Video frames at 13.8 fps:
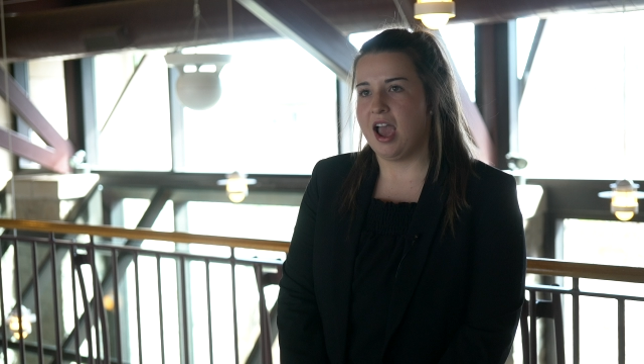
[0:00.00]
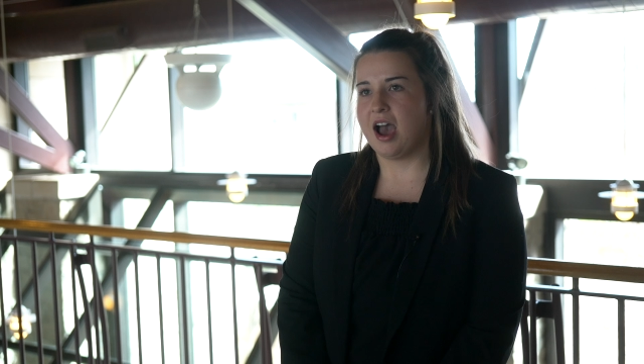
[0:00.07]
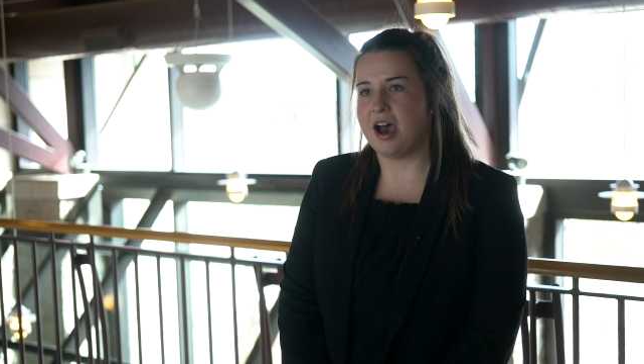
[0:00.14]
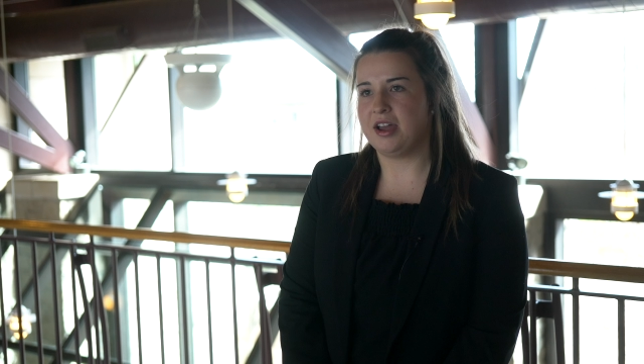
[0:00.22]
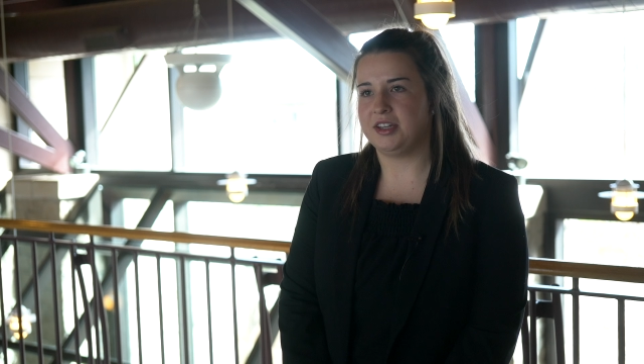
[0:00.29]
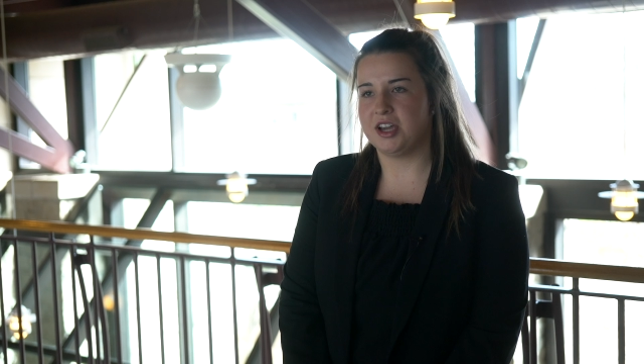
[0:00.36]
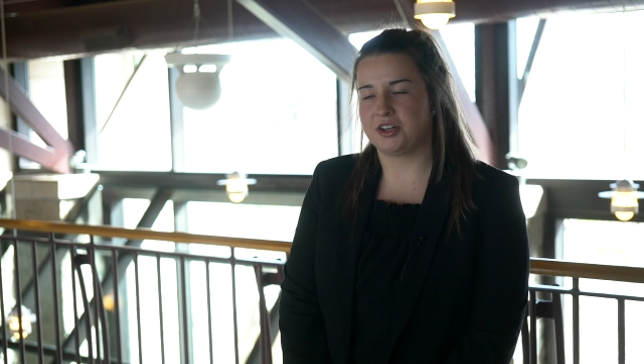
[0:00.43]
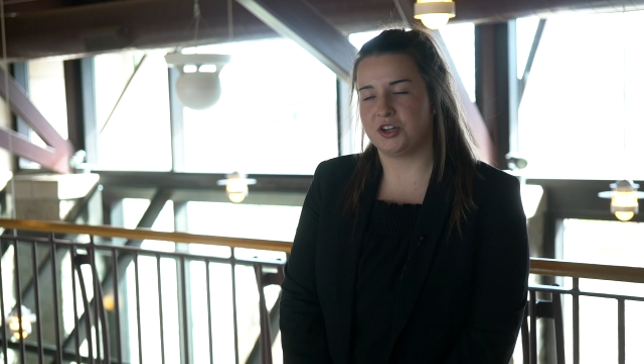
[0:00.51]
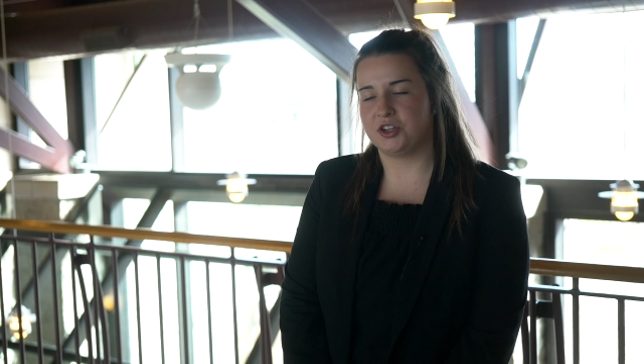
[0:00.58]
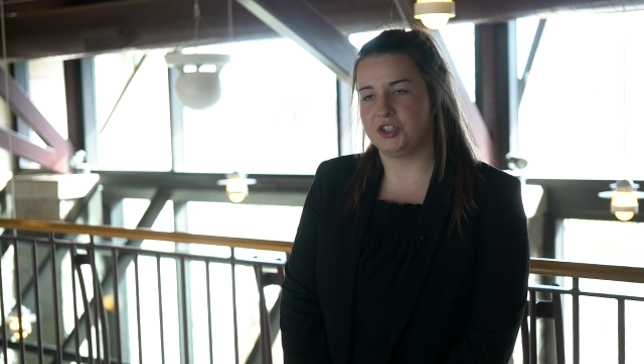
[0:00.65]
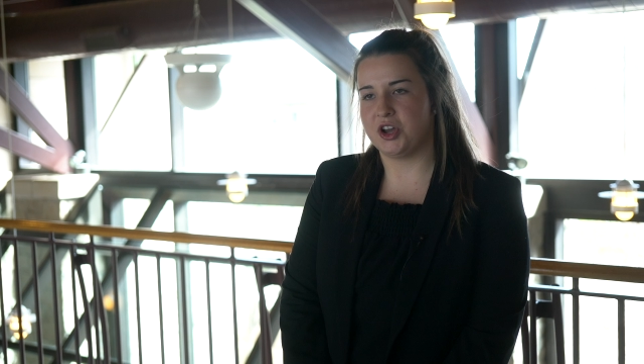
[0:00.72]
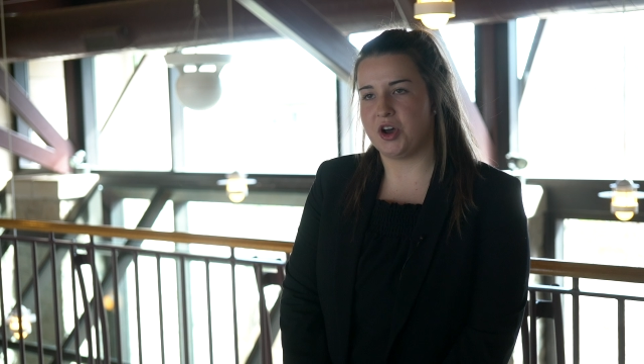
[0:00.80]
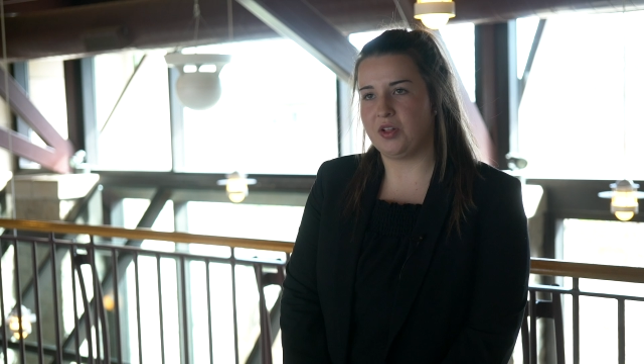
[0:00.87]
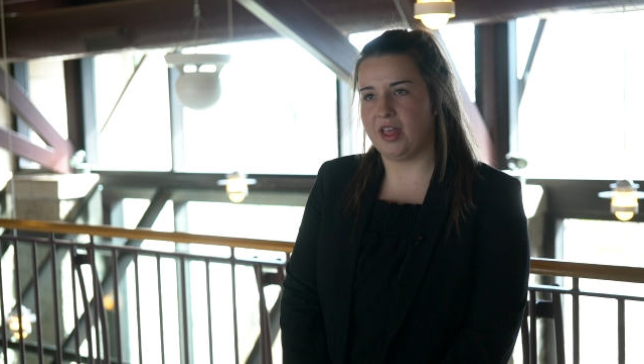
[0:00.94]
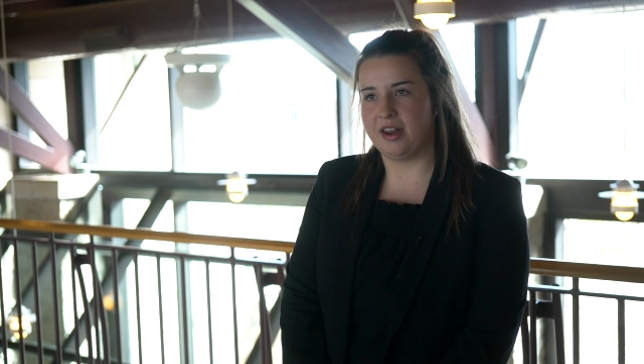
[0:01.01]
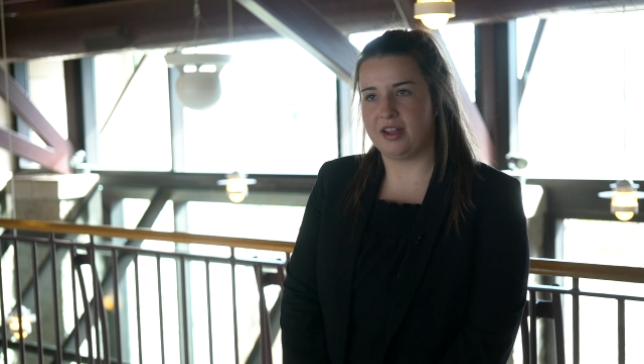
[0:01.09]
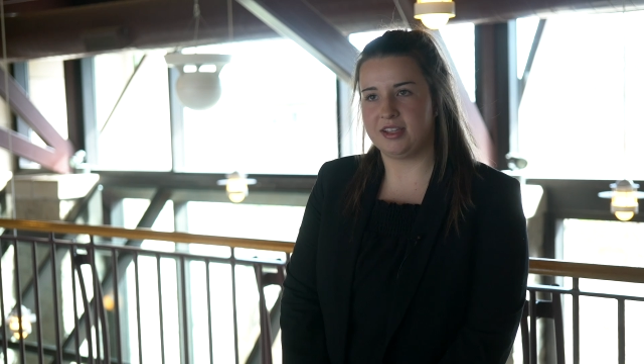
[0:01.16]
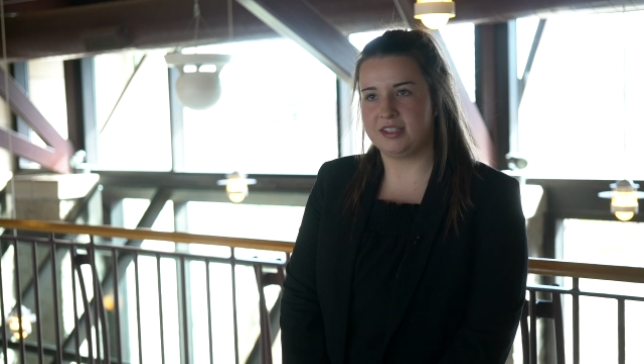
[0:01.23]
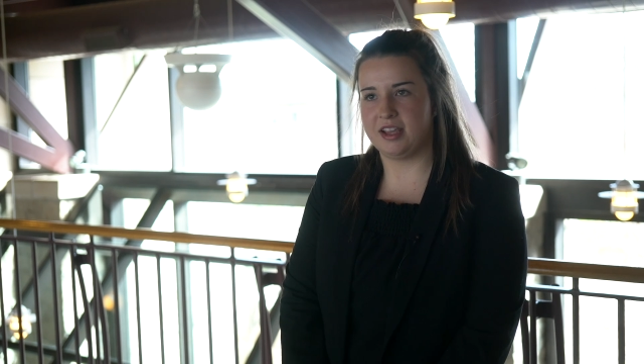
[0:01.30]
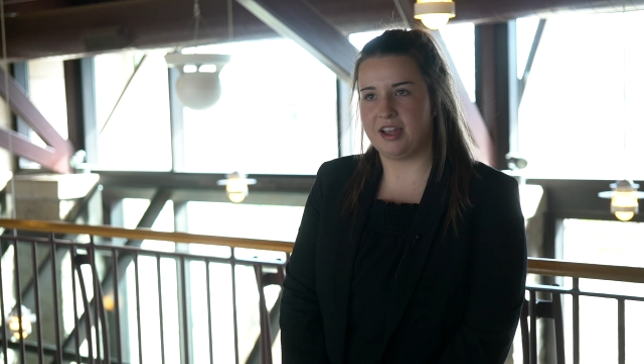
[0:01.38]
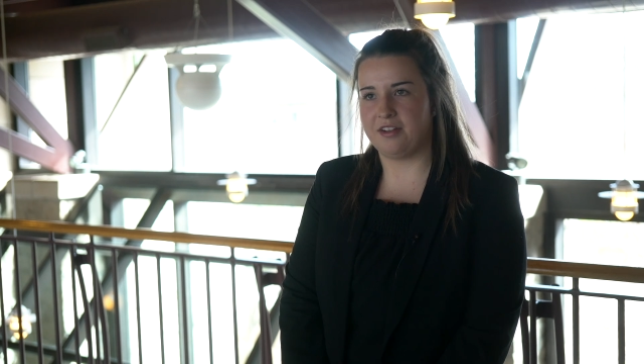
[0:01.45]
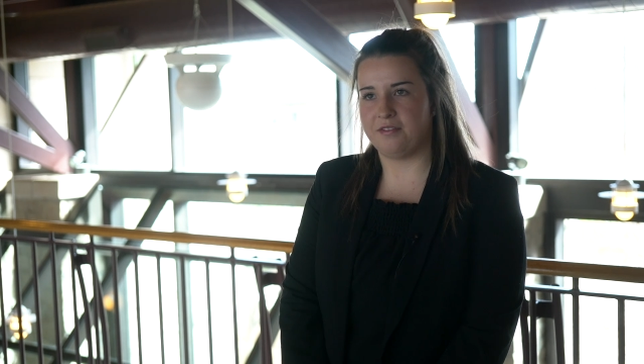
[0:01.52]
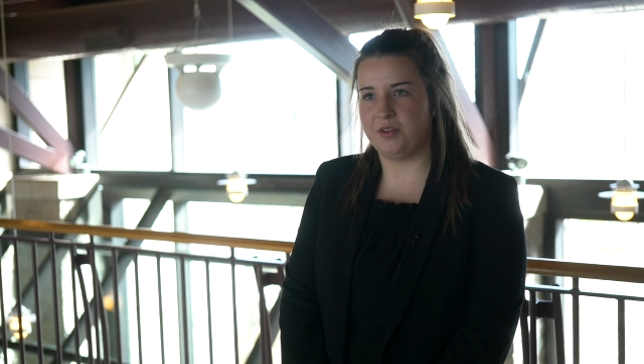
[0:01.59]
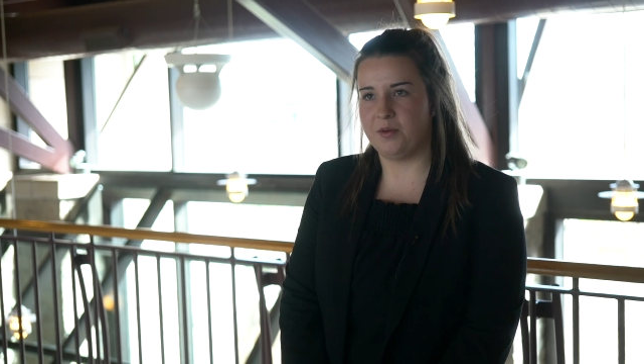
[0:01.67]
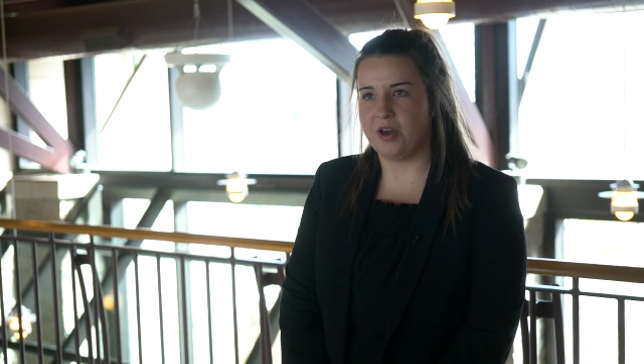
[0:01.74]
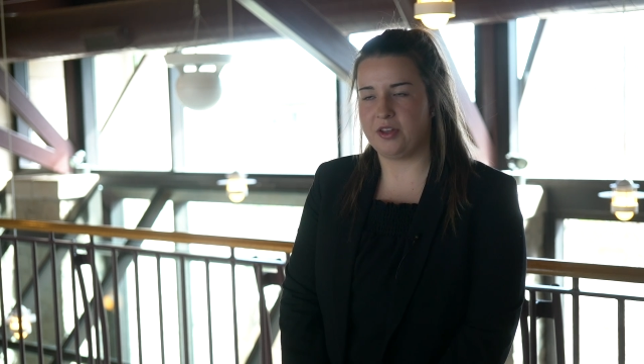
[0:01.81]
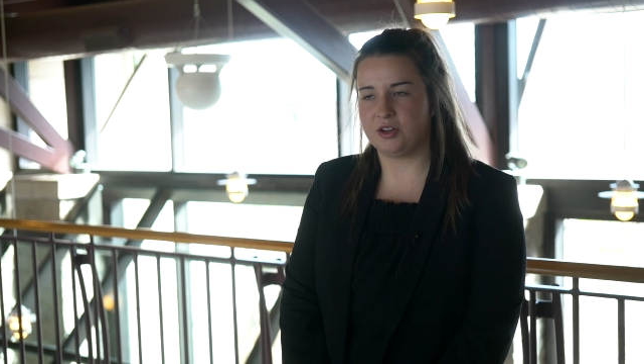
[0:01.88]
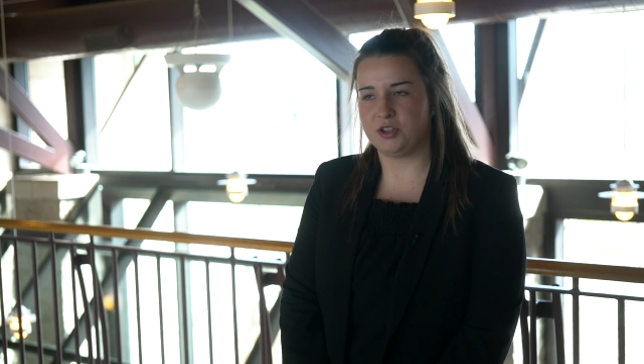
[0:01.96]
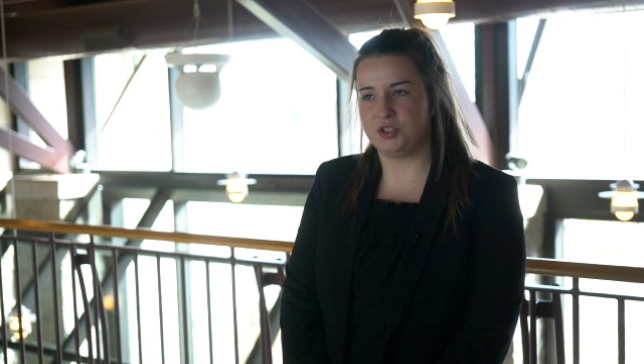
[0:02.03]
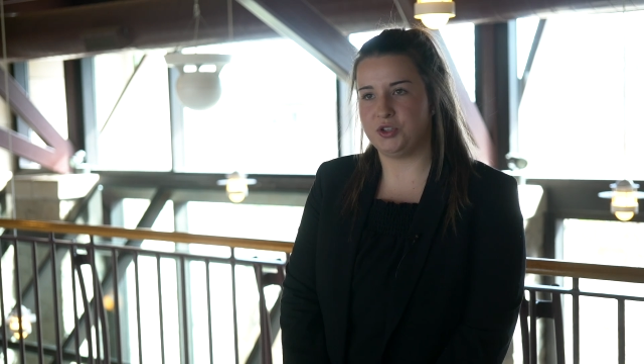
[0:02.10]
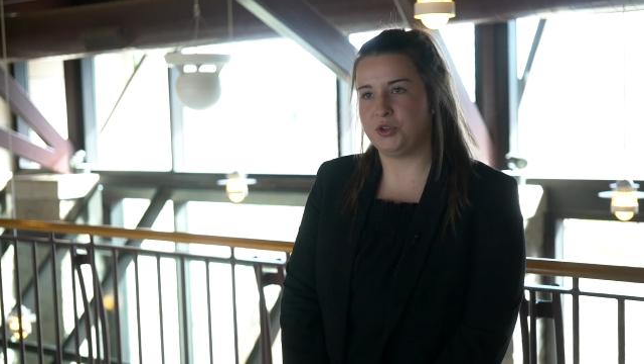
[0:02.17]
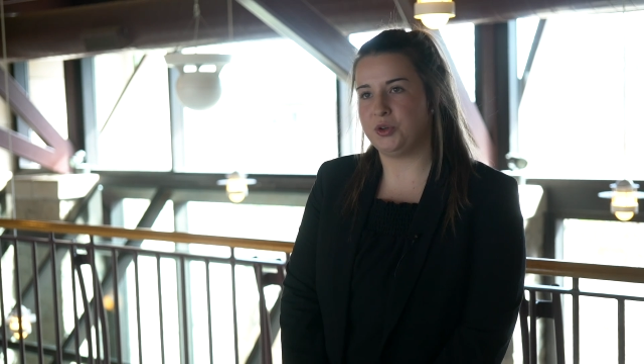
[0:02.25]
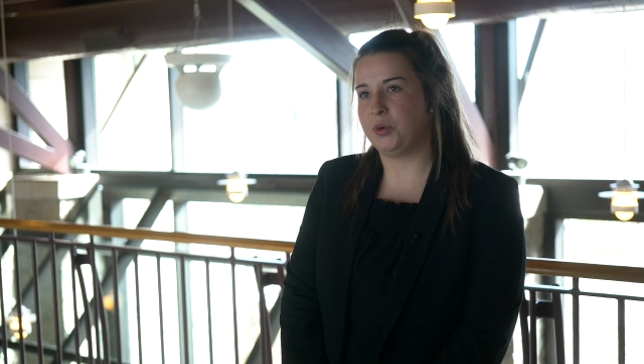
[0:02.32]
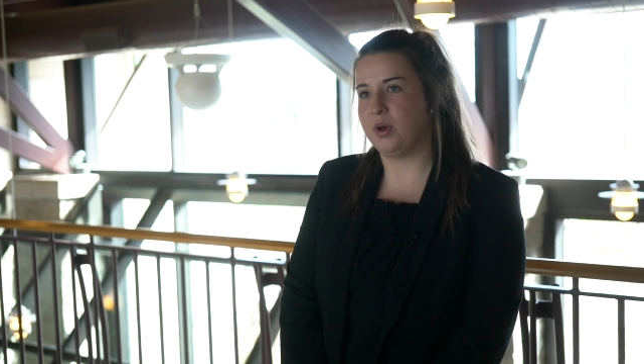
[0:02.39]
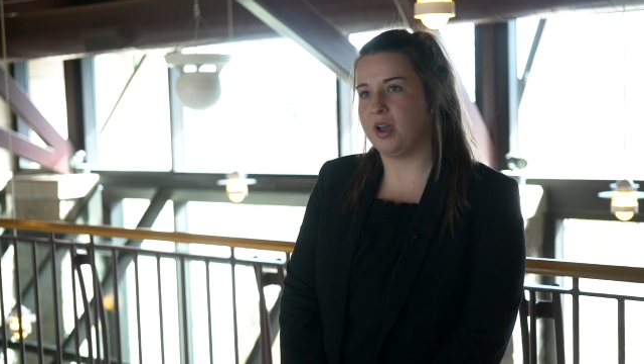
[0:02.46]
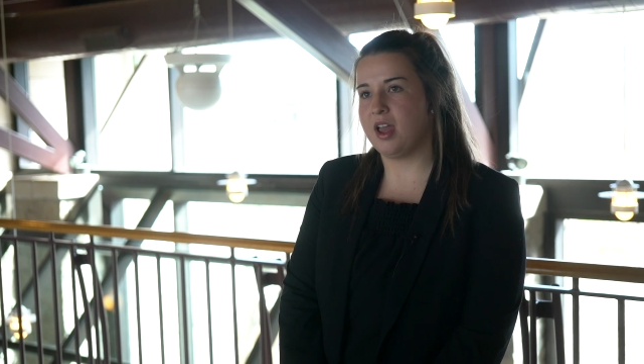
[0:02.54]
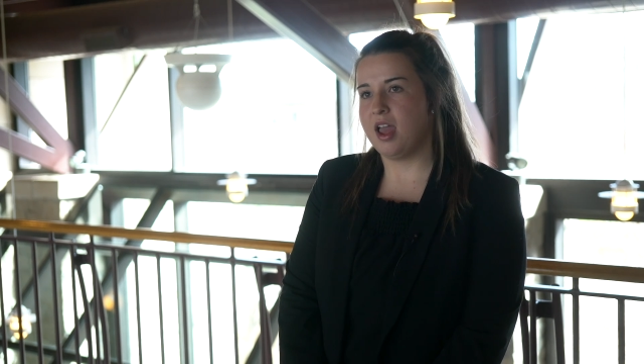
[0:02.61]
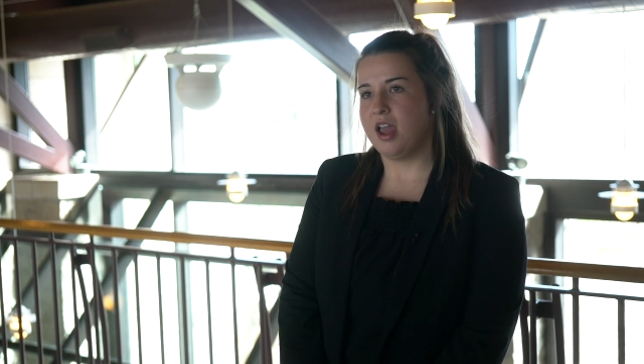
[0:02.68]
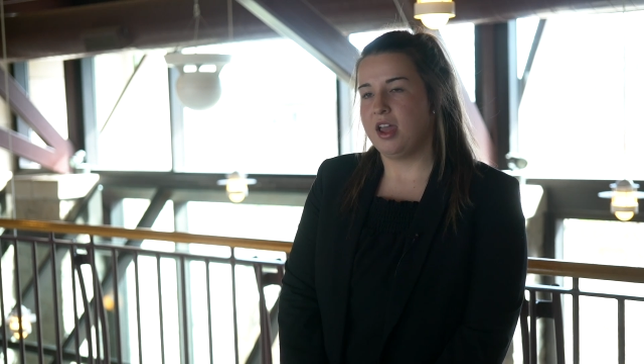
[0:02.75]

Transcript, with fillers: Uh, Dr. Cho led us and a few others to